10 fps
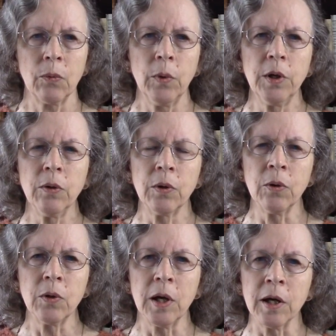We don't
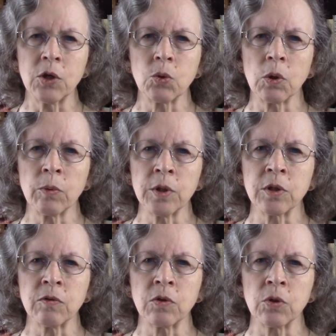know the actual
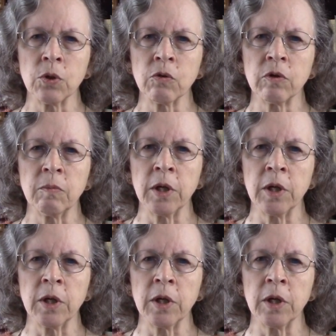risk of stroke from